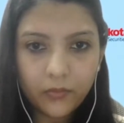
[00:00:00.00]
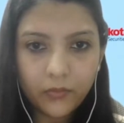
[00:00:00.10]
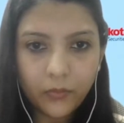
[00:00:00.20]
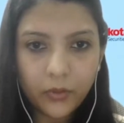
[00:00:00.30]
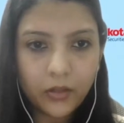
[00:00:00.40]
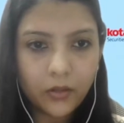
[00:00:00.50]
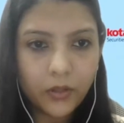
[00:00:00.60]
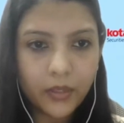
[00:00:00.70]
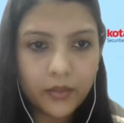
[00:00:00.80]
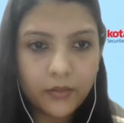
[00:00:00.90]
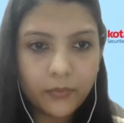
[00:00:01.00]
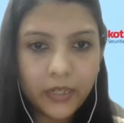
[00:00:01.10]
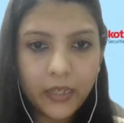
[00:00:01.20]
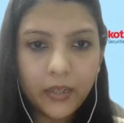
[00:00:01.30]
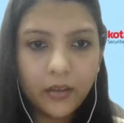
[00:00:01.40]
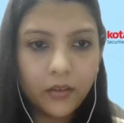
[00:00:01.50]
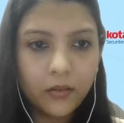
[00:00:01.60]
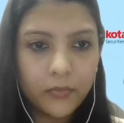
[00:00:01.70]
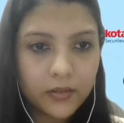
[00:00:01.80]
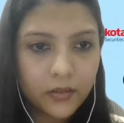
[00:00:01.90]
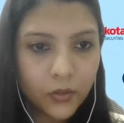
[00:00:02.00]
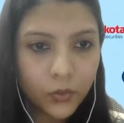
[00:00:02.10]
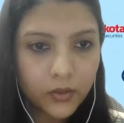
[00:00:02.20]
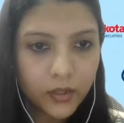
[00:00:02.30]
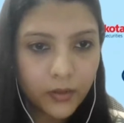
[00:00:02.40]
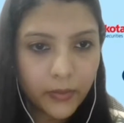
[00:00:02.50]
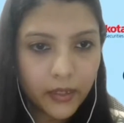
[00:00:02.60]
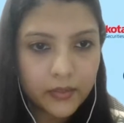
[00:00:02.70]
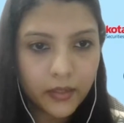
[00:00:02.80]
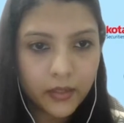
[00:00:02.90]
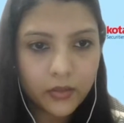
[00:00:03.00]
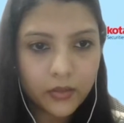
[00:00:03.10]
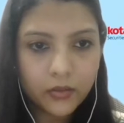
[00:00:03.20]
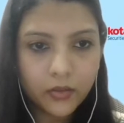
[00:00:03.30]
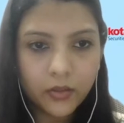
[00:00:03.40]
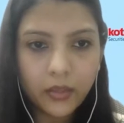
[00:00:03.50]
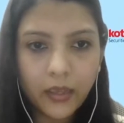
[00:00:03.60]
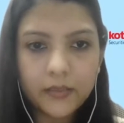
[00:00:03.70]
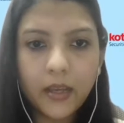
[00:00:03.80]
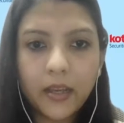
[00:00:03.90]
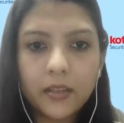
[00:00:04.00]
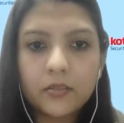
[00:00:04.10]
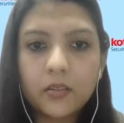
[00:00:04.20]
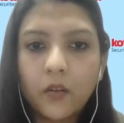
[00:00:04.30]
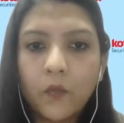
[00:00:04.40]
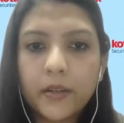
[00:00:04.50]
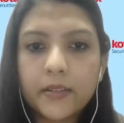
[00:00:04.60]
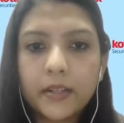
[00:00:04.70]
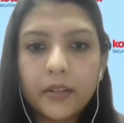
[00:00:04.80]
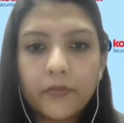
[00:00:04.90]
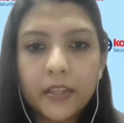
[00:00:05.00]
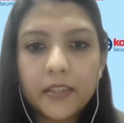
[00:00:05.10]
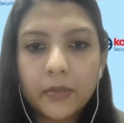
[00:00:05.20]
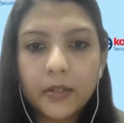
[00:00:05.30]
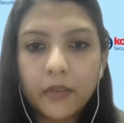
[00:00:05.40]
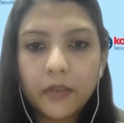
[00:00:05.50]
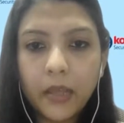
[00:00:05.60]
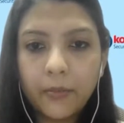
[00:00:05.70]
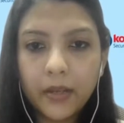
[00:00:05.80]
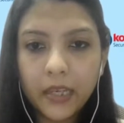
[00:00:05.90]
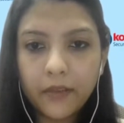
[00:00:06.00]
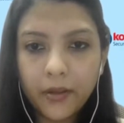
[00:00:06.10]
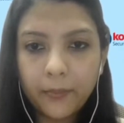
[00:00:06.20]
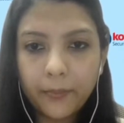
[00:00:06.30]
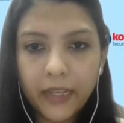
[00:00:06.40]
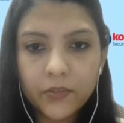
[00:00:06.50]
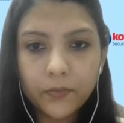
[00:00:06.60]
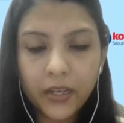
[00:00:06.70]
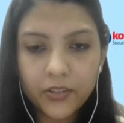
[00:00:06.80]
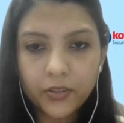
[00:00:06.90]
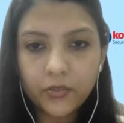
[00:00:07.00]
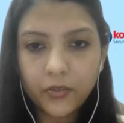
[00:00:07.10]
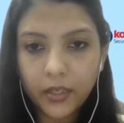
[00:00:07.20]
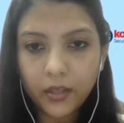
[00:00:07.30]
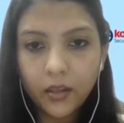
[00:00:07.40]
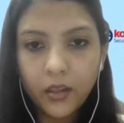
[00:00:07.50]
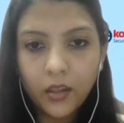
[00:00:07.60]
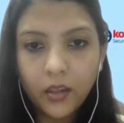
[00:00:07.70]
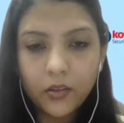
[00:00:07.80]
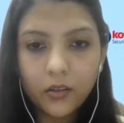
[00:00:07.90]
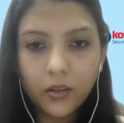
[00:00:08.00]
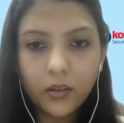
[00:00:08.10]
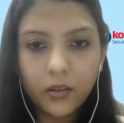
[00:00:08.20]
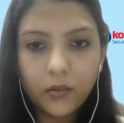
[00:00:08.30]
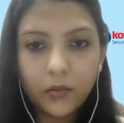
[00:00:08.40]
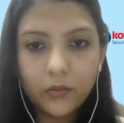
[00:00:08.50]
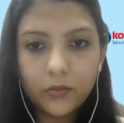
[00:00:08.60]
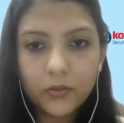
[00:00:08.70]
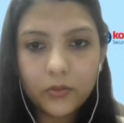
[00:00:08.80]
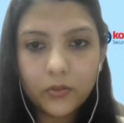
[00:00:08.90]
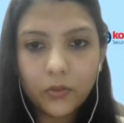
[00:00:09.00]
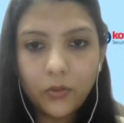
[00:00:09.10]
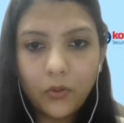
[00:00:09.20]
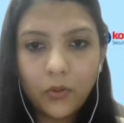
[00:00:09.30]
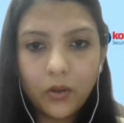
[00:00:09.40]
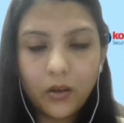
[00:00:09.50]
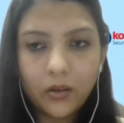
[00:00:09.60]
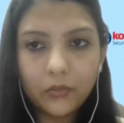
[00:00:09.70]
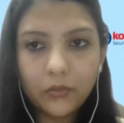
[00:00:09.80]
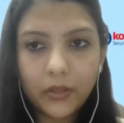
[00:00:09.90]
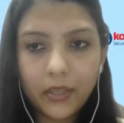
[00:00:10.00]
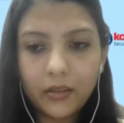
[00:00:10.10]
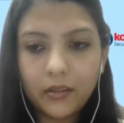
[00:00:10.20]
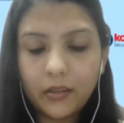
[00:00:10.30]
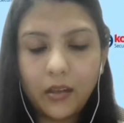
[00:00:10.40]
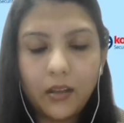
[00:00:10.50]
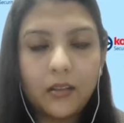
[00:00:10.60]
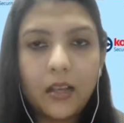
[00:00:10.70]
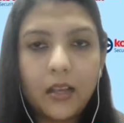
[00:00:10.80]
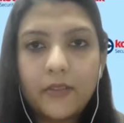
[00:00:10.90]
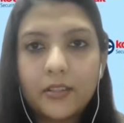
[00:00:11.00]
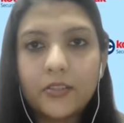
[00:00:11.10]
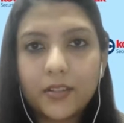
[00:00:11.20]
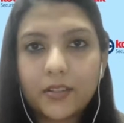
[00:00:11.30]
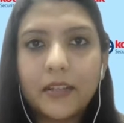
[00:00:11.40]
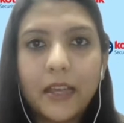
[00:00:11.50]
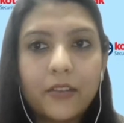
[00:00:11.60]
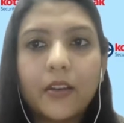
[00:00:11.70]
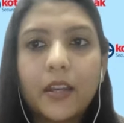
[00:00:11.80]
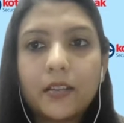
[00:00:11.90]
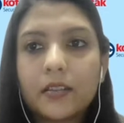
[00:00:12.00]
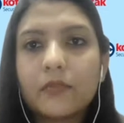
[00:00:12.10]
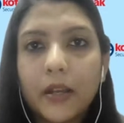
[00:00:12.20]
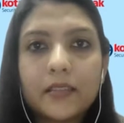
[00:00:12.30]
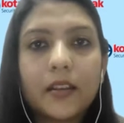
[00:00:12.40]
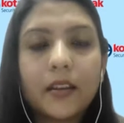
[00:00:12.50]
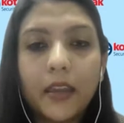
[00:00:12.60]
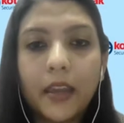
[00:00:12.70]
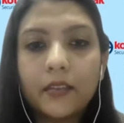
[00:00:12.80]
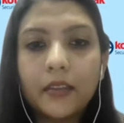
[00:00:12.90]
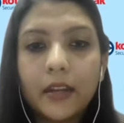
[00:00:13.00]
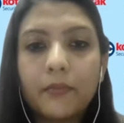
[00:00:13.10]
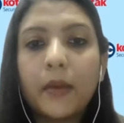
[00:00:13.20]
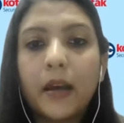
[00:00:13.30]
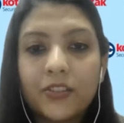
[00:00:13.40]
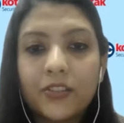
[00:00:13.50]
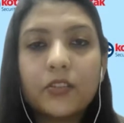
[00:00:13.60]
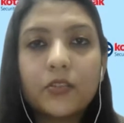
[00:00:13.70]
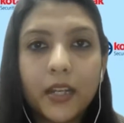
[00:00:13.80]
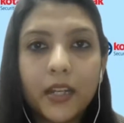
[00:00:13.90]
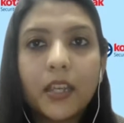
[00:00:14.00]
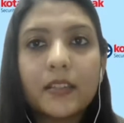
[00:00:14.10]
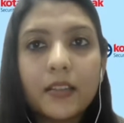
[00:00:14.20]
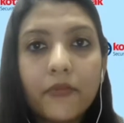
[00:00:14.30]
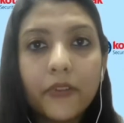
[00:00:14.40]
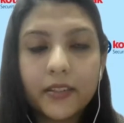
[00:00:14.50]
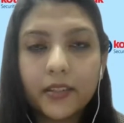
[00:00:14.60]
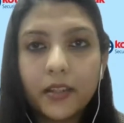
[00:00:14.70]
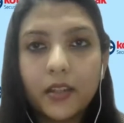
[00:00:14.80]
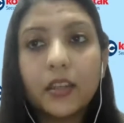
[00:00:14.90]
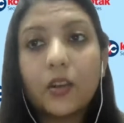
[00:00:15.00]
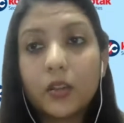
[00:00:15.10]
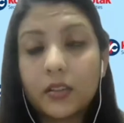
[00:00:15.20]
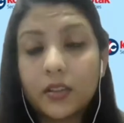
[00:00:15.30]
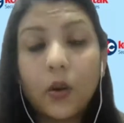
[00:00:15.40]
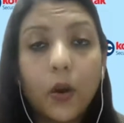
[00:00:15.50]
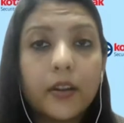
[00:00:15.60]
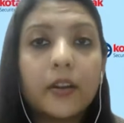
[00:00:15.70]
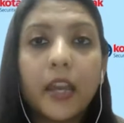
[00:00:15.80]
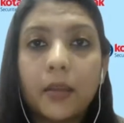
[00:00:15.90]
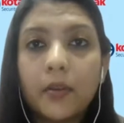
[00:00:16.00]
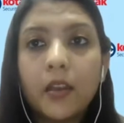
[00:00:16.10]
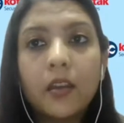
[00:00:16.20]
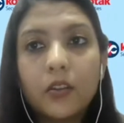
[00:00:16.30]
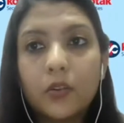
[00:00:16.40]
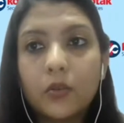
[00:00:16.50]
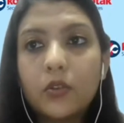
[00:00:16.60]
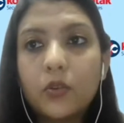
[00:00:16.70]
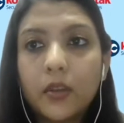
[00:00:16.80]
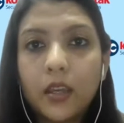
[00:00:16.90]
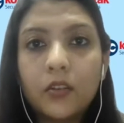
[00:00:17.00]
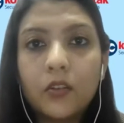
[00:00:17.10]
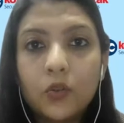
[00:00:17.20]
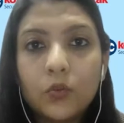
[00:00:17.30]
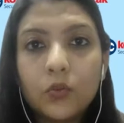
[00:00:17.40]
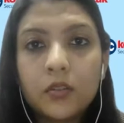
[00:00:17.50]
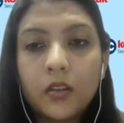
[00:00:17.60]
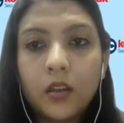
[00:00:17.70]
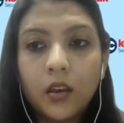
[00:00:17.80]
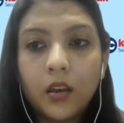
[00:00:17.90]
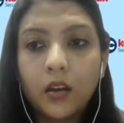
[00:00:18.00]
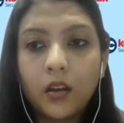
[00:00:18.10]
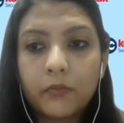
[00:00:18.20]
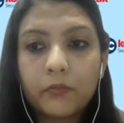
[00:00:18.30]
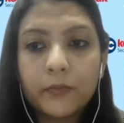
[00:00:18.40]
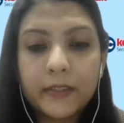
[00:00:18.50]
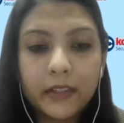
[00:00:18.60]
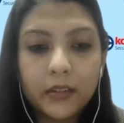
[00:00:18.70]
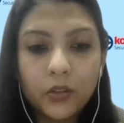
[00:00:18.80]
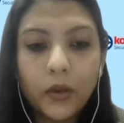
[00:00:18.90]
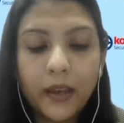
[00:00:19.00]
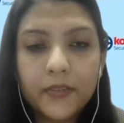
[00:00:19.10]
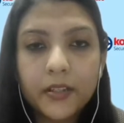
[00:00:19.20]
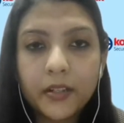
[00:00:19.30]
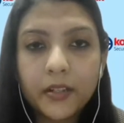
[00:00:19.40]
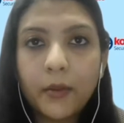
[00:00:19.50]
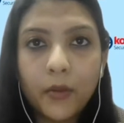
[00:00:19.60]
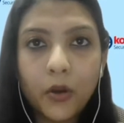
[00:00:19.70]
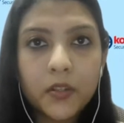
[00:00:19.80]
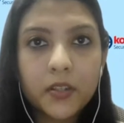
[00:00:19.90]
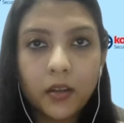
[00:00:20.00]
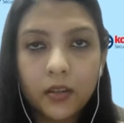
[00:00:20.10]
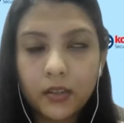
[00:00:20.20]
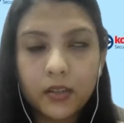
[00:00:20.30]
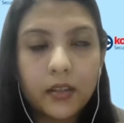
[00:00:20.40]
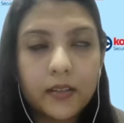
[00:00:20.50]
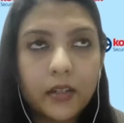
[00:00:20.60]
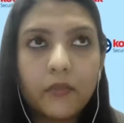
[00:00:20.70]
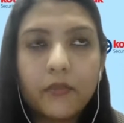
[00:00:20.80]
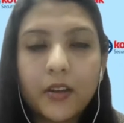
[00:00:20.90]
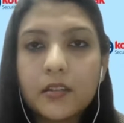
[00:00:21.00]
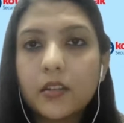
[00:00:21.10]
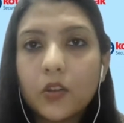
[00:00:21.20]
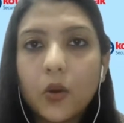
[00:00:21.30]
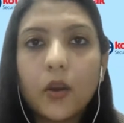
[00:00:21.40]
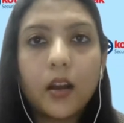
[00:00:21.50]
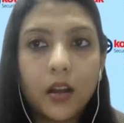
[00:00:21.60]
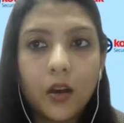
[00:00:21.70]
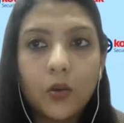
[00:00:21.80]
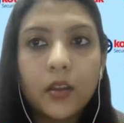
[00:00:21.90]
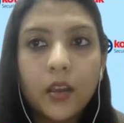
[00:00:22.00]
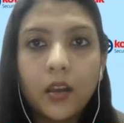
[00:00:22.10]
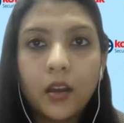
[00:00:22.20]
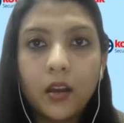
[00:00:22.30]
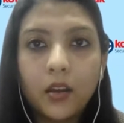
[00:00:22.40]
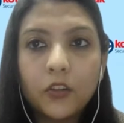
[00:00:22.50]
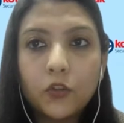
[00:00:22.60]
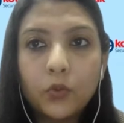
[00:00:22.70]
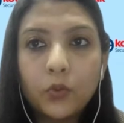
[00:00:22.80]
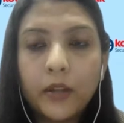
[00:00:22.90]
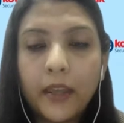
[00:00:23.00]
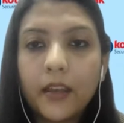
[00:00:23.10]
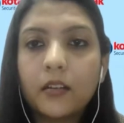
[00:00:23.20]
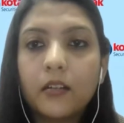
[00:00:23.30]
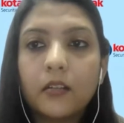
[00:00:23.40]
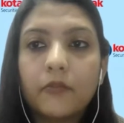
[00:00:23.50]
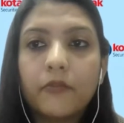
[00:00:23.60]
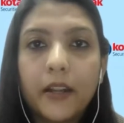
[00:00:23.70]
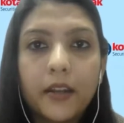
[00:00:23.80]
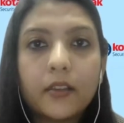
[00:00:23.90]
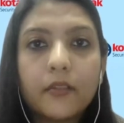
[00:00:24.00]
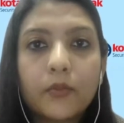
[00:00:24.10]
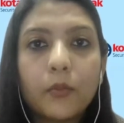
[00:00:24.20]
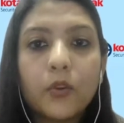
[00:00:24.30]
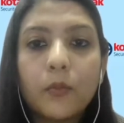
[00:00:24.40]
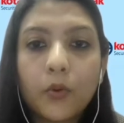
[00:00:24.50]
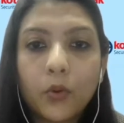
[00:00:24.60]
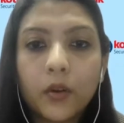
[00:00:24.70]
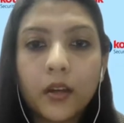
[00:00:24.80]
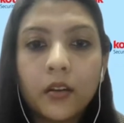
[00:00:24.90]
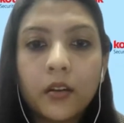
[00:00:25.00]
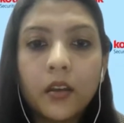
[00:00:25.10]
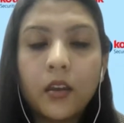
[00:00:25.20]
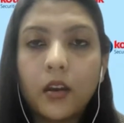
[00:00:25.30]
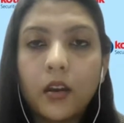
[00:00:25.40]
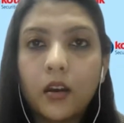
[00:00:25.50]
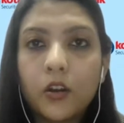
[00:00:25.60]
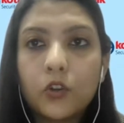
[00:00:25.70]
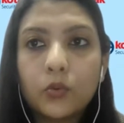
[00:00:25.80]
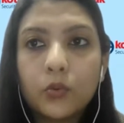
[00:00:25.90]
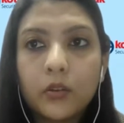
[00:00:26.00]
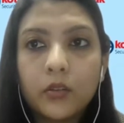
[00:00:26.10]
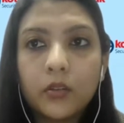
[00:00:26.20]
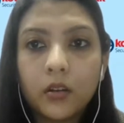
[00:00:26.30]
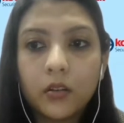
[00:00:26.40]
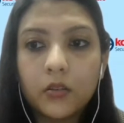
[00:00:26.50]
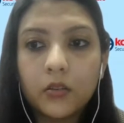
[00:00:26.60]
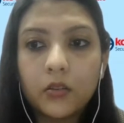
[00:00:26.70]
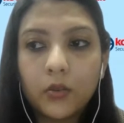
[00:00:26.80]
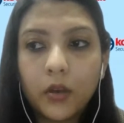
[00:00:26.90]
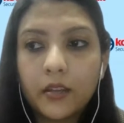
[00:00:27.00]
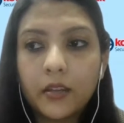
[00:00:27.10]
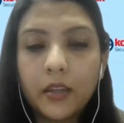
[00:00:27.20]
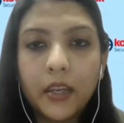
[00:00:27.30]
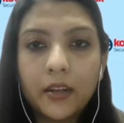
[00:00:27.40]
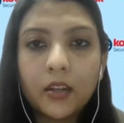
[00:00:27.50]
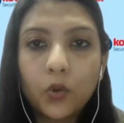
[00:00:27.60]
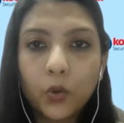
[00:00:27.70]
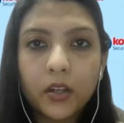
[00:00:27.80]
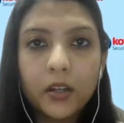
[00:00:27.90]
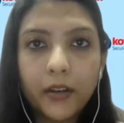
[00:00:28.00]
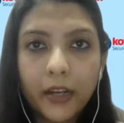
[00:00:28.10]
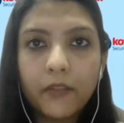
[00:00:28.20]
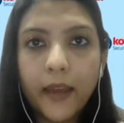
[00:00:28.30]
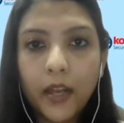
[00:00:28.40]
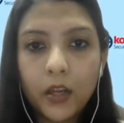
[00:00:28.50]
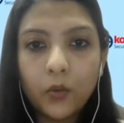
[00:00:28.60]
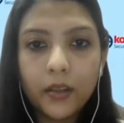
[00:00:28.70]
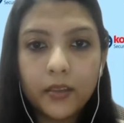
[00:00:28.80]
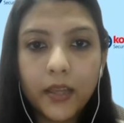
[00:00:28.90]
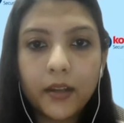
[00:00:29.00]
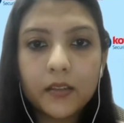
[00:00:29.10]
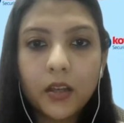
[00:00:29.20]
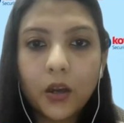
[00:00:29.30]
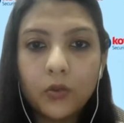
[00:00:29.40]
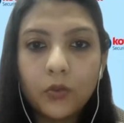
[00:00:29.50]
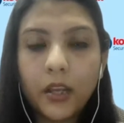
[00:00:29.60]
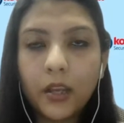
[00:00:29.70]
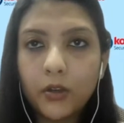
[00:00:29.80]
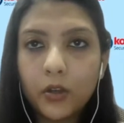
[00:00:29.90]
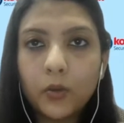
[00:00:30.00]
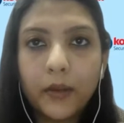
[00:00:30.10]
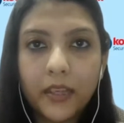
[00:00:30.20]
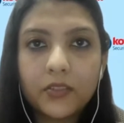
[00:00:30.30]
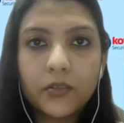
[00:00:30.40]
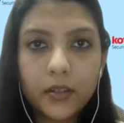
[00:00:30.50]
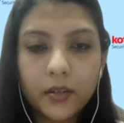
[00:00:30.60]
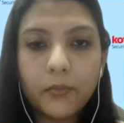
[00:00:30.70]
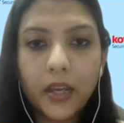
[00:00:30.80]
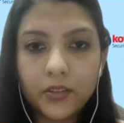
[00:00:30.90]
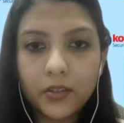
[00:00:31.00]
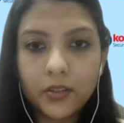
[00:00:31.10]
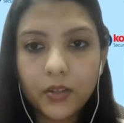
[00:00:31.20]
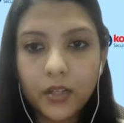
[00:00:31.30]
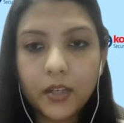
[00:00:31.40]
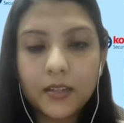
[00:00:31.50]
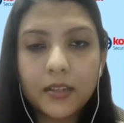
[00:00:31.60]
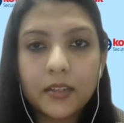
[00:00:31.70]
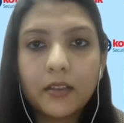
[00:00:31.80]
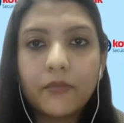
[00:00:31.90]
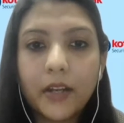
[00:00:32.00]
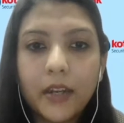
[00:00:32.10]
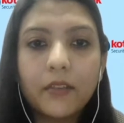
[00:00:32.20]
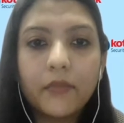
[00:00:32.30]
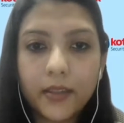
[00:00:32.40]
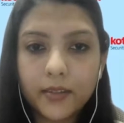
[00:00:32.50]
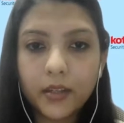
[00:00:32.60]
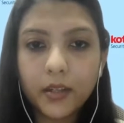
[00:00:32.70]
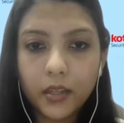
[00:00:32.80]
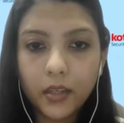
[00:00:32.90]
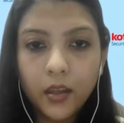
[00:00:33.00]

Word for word: Well, okay, somebody, uh, Mr. Rudrapal Singh uh, has asked, uh, what is the difference between MTF and pledge margin trading? Uh, so, okay, I will just clarify this once again that margin trading is a facility or it's an order type. You know, you can use, uh, cert, you have certain amounts, uh, certain funds in your account. Uh, you take uh, funding from your broker uh, to uh, you know and create the total trade value and that is how you are able to place trades and margin trading it's it's a funding facility